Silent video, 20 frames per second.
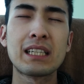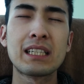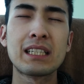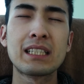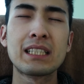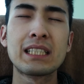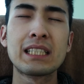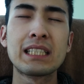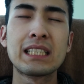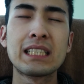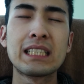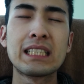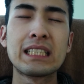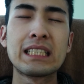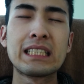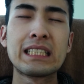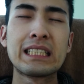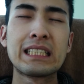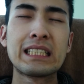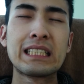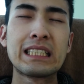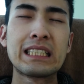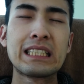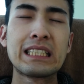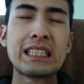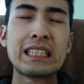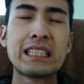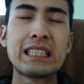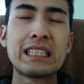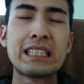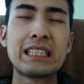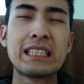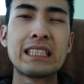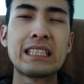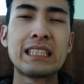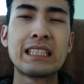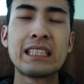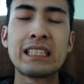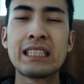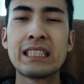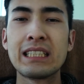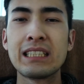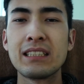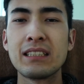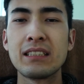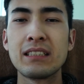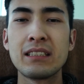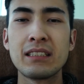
[no speech]